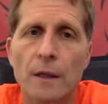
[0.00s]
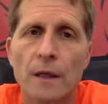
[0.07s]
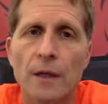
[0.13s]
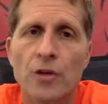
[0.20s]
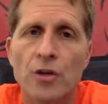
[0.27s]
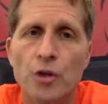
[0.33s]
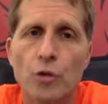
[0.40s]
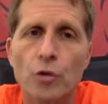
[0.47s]
can
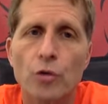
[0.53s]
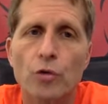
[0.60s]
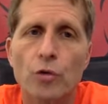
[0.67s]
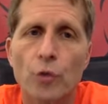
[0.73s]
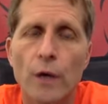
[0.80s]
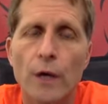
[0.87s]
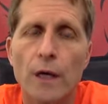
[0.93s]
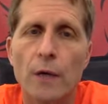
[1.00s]
shoot the
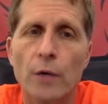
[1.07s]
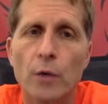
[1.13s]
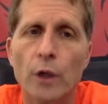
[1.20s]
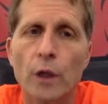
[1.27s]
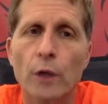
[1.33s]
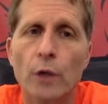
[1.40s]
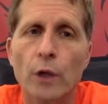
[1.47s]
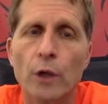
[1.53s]
three,
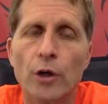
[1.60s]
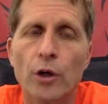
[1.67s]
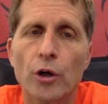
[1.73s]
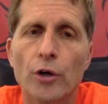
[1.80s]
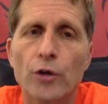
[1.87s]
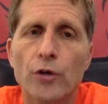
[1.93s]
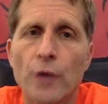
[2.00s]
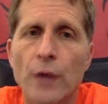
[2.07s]
really, really good
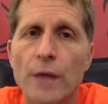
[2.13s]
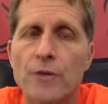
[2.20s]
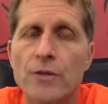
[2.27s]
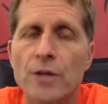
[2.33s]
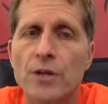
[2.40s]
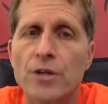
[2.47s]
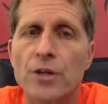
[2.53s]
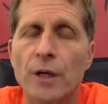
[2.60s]
in
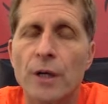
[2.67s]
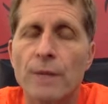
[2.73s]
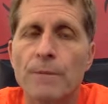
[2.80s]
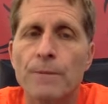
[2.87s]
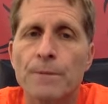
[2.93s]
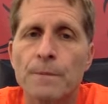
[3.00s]
transition,